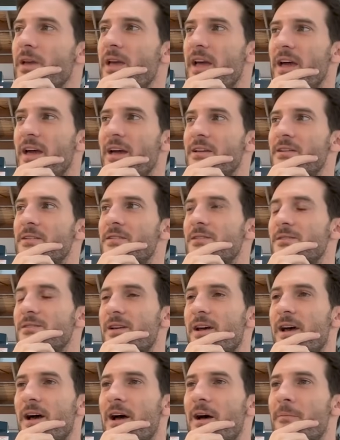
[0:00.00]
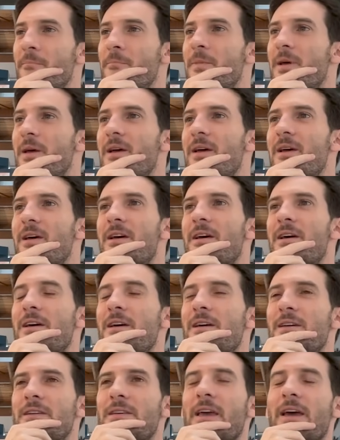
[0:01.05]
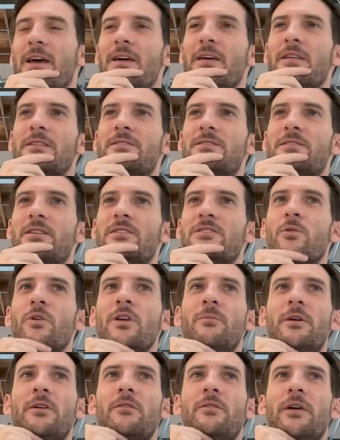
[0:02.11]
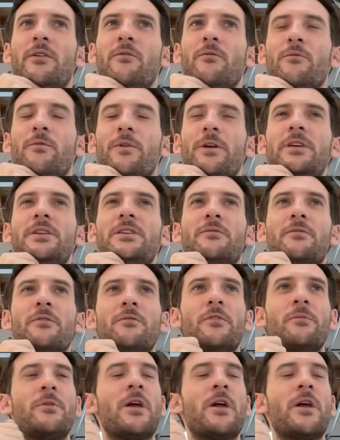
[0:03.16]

And it's going to be like really different from